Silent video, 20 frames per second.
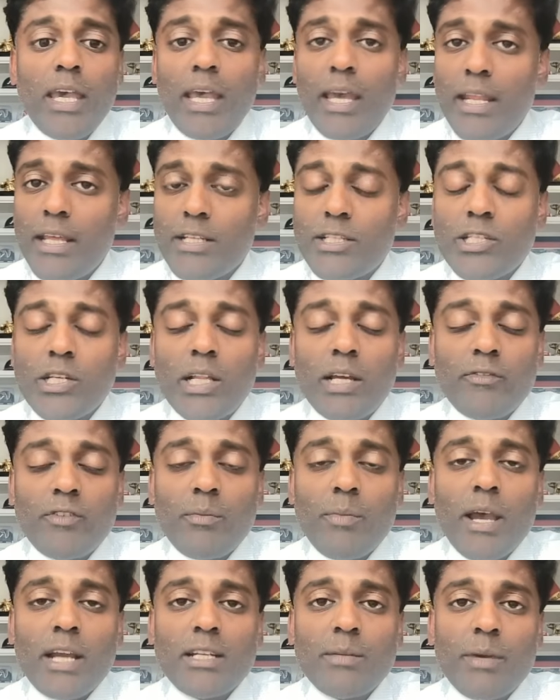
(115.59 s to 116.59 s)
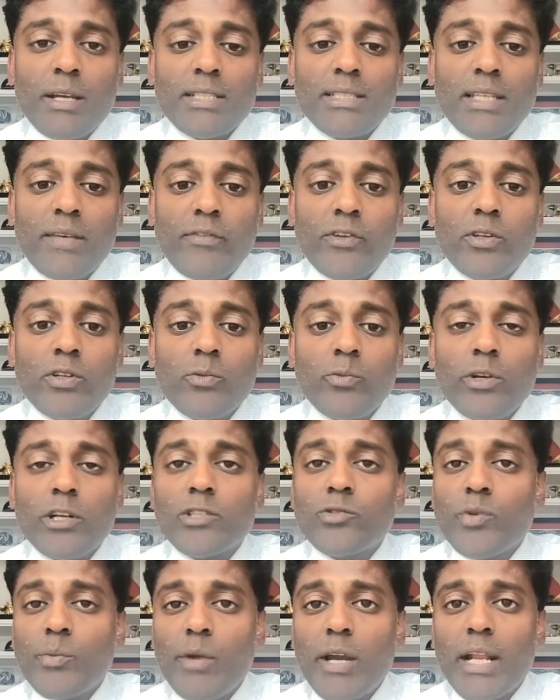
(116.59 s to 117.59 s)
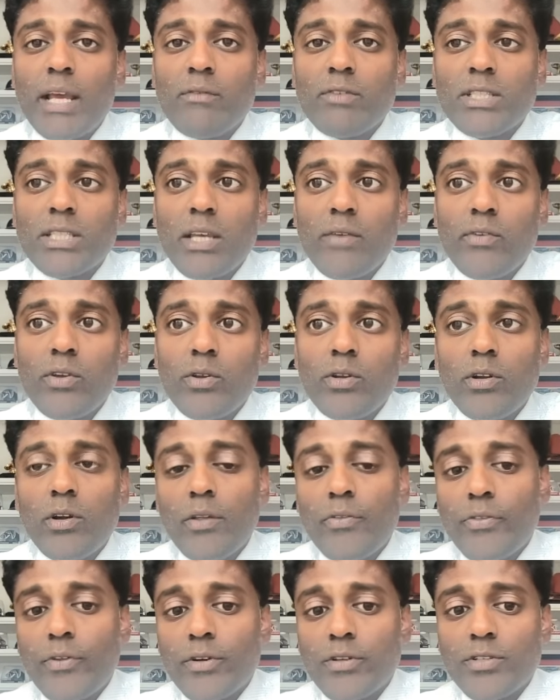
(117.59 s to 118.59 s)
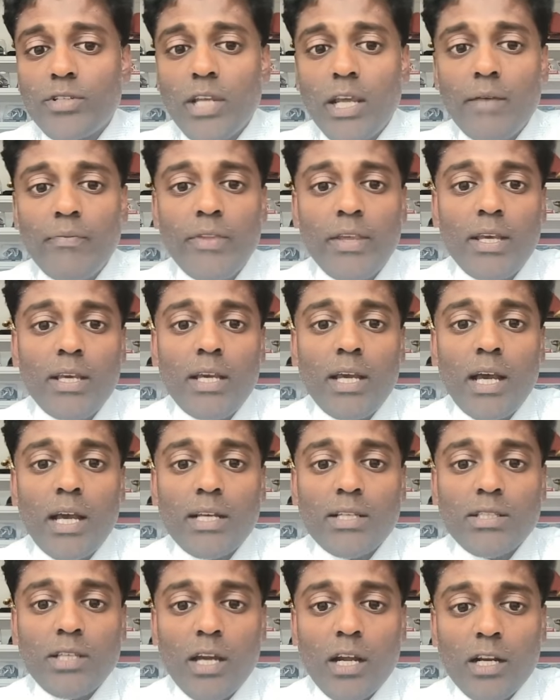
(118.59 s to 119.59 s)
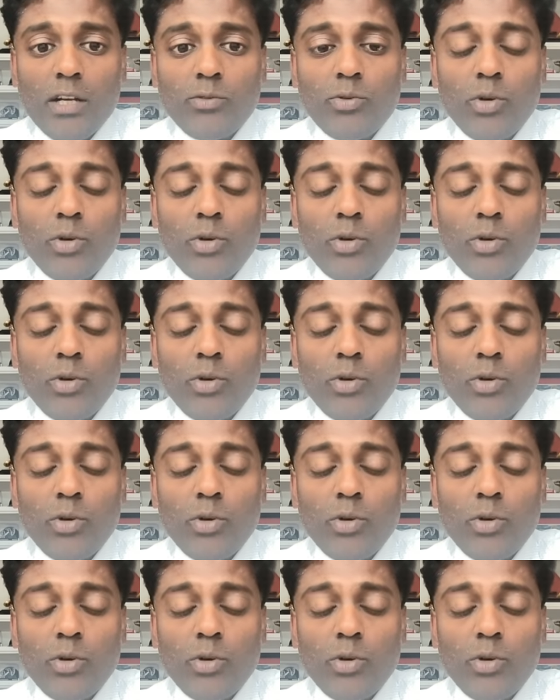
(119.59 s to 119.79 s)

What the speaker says: NHL, after back-to-back 7-unit winners, we might have a 7-unit on Thursday. Soccer,